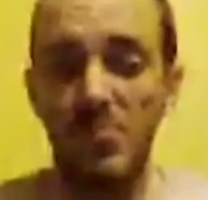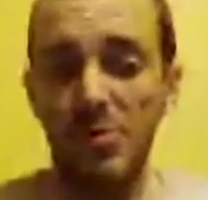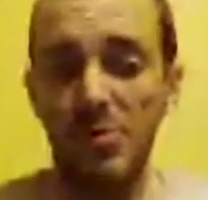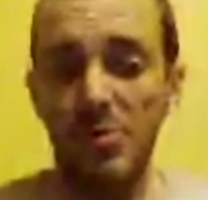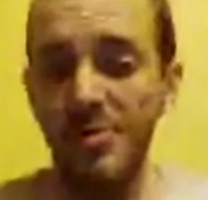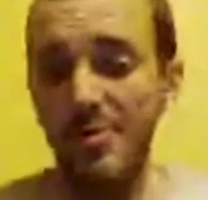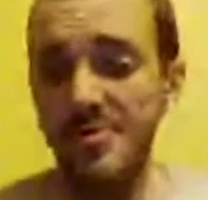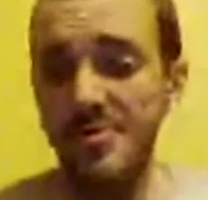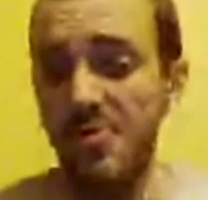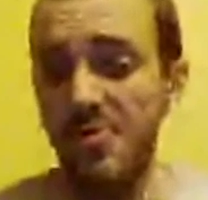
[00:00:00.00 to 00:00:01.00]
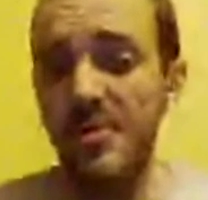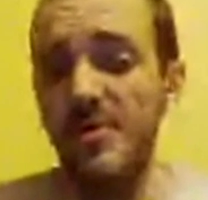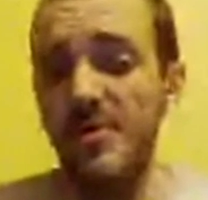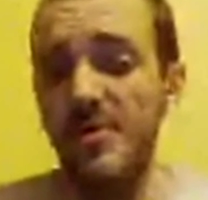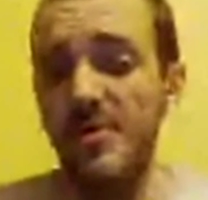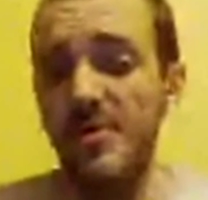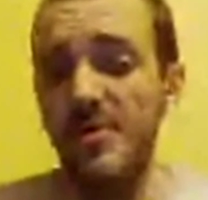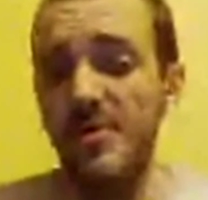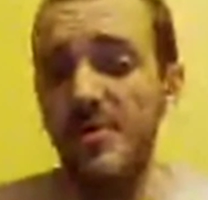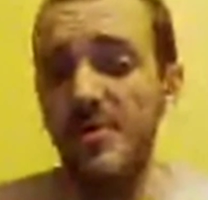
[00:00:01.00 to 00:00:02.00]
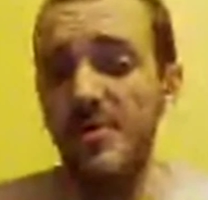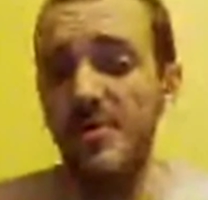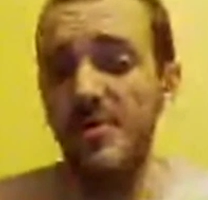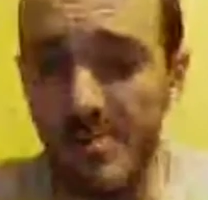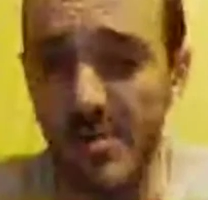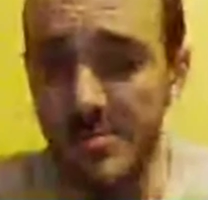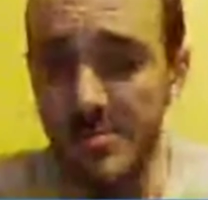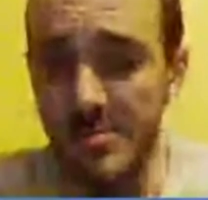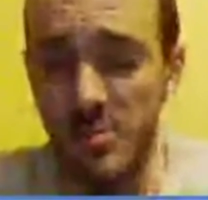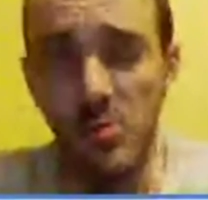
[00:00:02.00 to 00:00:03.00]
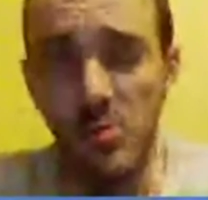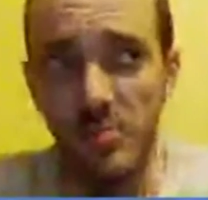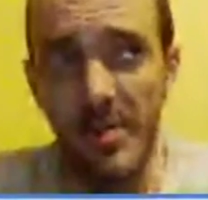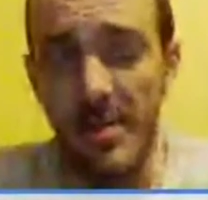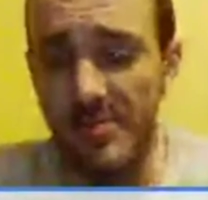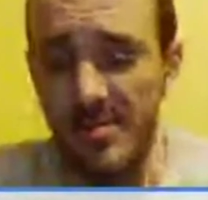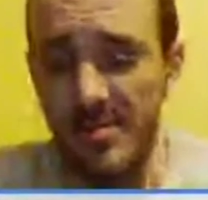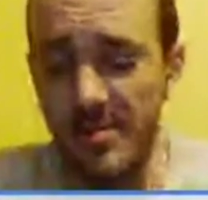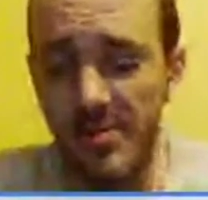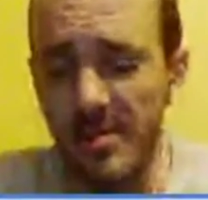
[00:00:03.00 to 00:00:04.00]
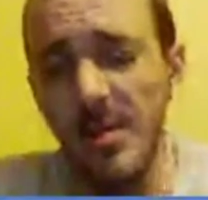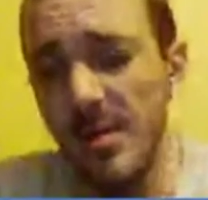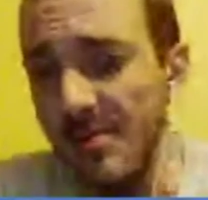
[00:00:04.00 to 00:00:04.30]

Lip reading: Pretty good considering it looks like you're in a fucking school cafeteria,